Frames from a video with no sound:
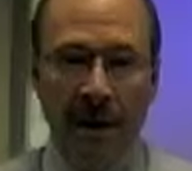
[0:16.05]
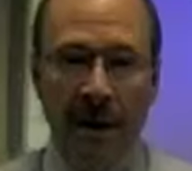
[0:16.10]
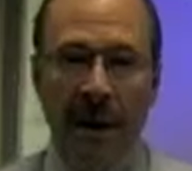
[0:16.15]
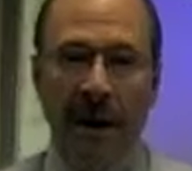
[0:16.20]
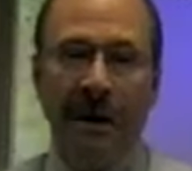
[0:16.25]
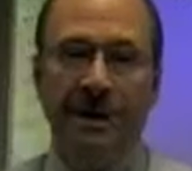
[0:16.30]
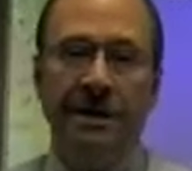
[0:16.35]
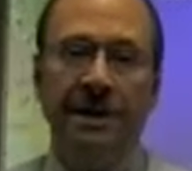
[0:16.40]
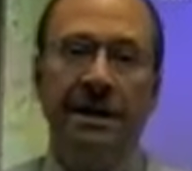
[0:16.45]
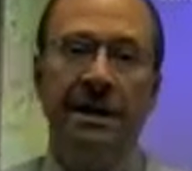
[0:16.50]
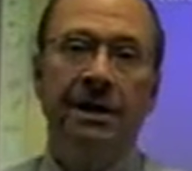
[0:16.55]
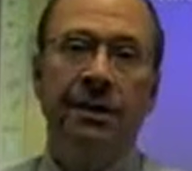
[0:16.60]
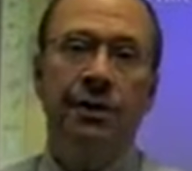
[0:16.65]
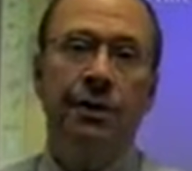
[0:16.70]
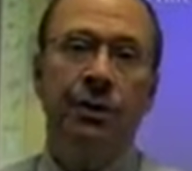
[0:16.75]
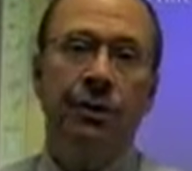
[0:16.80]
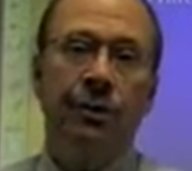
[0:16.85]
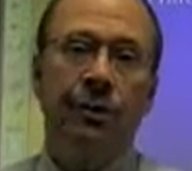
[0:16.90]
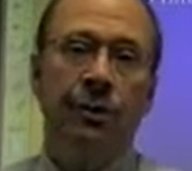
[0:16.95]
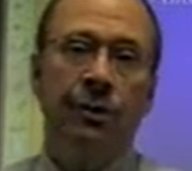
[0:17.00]
A
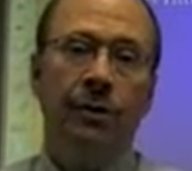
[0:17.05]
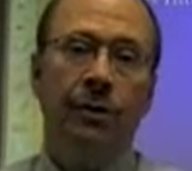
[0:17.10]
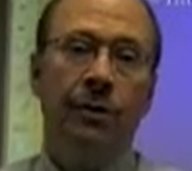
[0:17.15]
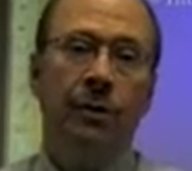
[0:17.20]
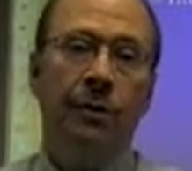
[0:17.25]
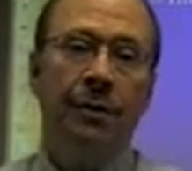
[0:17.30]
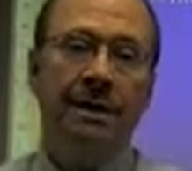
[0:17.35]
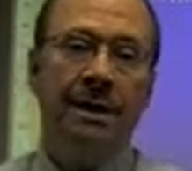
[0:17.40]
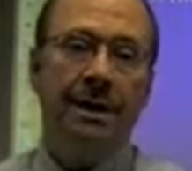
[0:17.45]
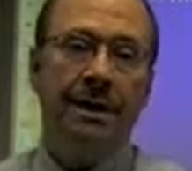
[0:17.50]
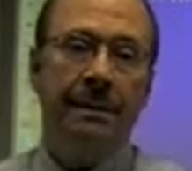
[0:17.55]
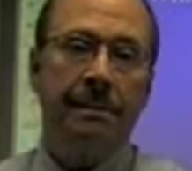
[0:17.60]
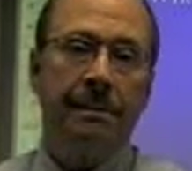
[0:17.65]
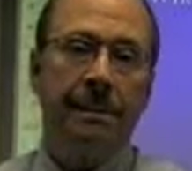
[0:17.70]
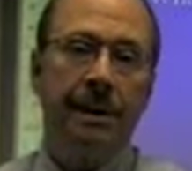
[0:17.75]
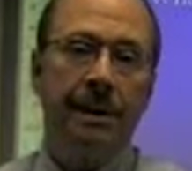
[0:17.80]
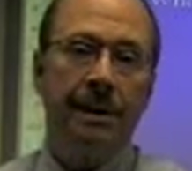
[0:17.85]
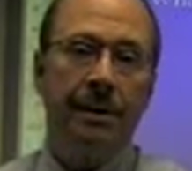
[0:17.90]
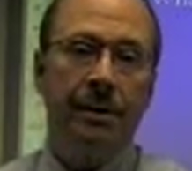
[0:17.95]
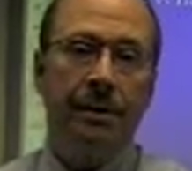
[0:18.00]
teacher who is at the
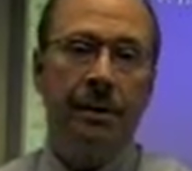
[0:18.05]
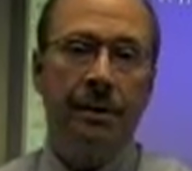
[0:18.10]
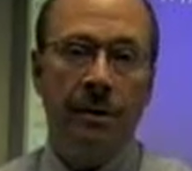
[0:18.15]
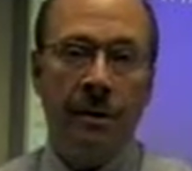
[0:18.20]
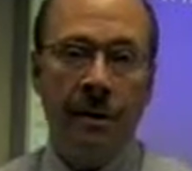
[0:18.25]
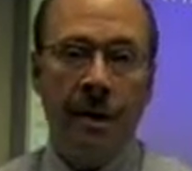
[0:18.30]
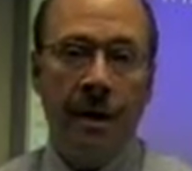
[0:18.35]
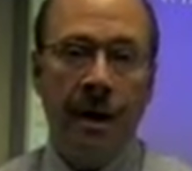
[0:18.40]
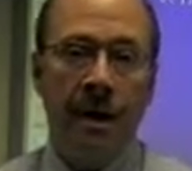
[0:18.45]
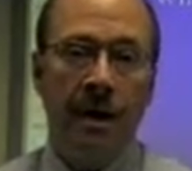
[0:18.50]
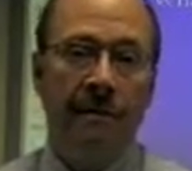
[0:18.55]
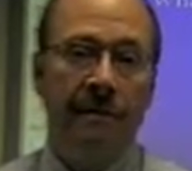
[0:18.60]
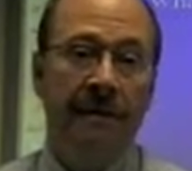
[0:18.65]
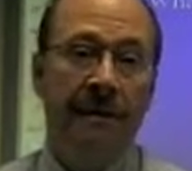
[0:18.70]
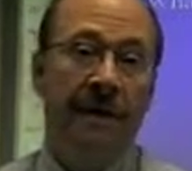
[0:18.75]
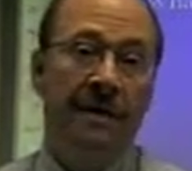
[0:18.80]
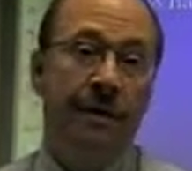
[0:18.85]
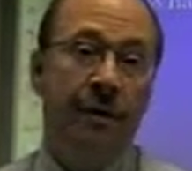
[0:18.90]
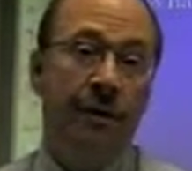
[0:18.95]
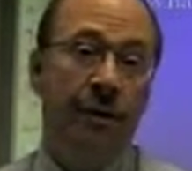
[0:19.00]
pinnacle of
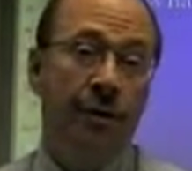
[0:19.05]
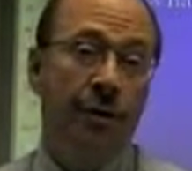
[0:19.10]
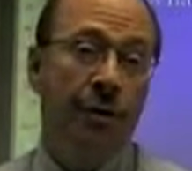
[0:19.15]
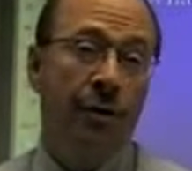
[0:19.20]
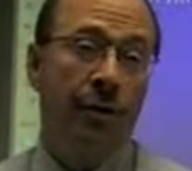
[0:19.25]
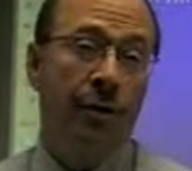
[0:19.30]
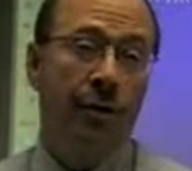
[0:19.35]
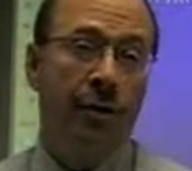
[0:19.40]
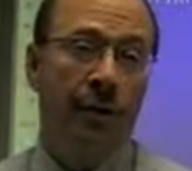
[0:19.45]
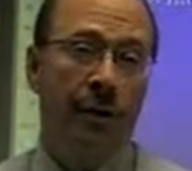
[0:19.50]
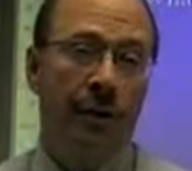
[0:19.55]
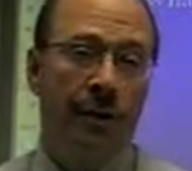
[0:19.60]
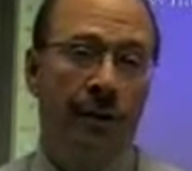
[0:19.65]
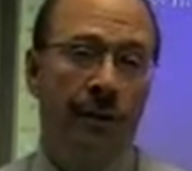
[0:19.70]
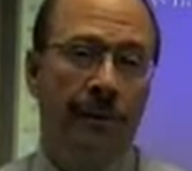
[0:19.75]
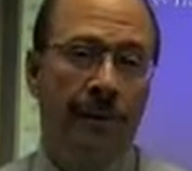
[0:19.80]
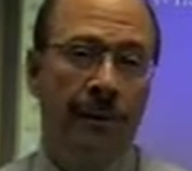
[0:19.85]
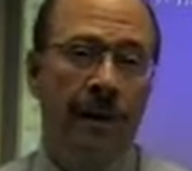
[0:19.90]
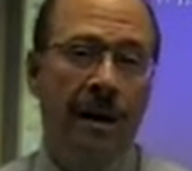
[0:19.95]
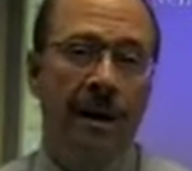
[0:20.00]
his or her career.
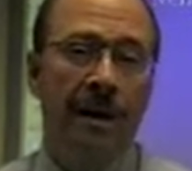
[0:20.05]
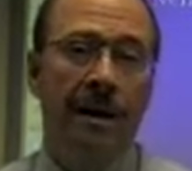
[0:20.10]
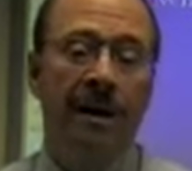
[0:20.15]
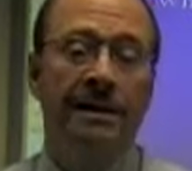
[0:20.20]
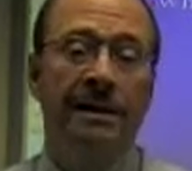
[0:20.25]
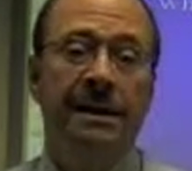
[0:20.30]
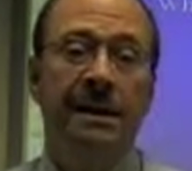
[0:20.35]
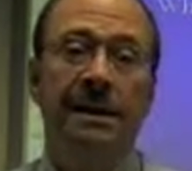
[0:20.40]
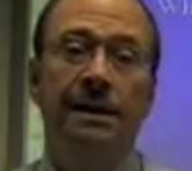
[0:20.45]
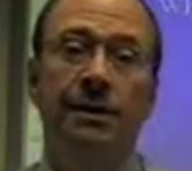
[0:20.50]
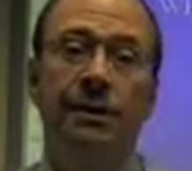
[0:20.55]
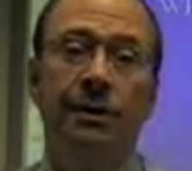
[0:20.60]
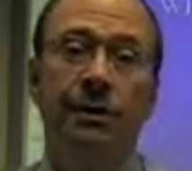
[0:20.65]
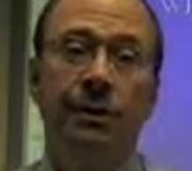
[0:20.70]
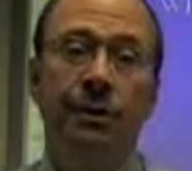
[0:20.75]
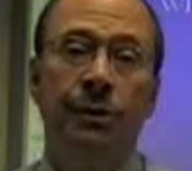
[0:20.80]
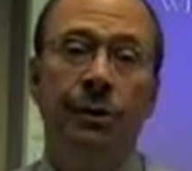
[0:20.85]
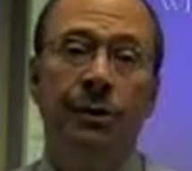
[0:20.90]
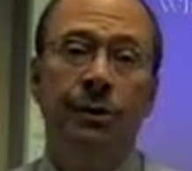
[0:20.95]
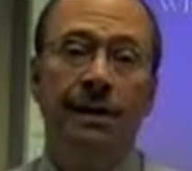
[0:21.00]
A teacher
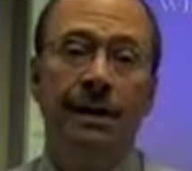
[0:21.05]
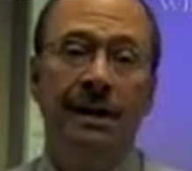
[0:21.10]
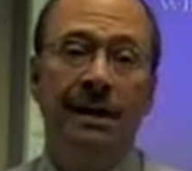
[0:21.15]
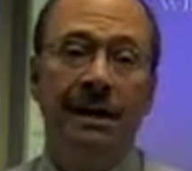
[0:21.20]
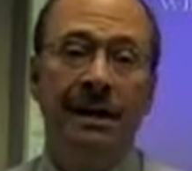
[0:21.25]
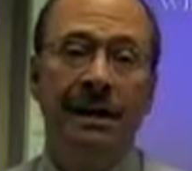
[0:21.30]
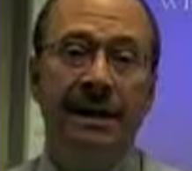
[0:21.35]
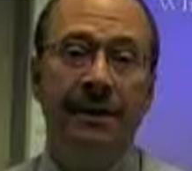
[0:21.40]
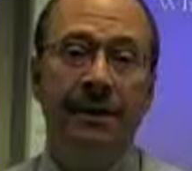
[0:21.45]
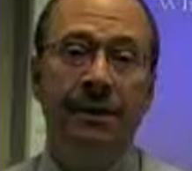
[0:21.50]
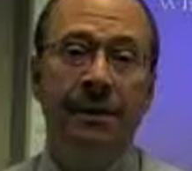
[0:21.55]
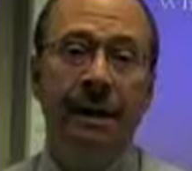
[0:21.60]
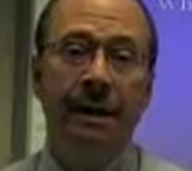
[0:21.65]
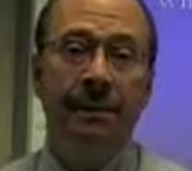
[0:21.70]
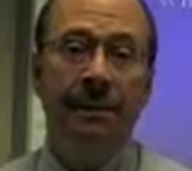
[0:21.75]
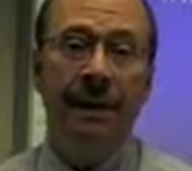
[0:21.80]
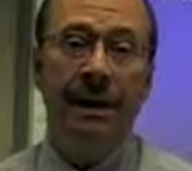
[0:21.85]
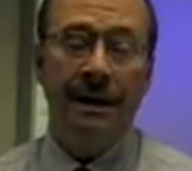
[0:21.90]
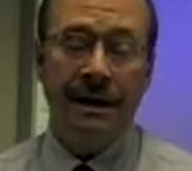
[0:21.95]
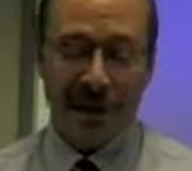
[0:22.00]
who is a leader
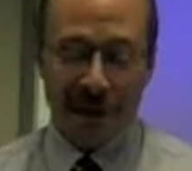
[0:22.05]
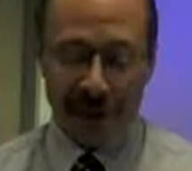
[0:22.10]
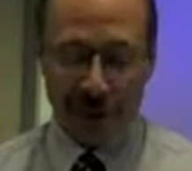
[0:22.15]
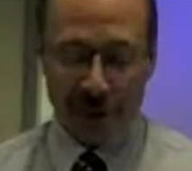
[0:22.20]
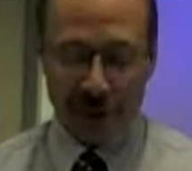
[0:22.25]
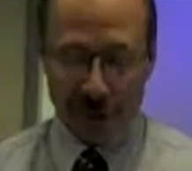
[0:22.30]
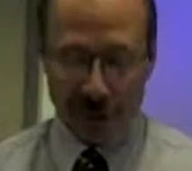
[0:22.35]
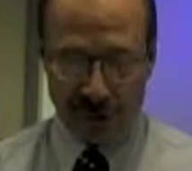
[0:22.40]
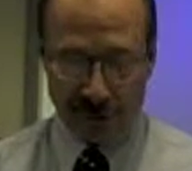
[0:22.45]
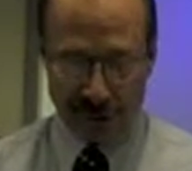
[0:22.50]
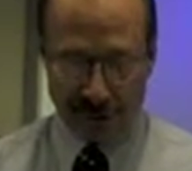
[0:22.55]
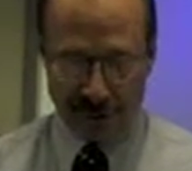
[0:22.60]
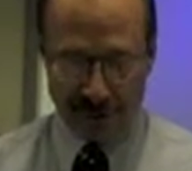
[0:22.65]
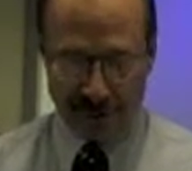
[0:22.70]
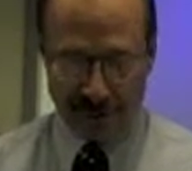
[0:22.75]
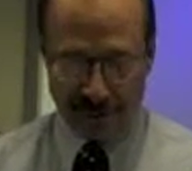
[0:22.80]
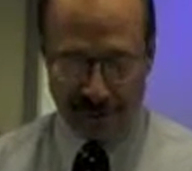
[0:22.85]
among teachers.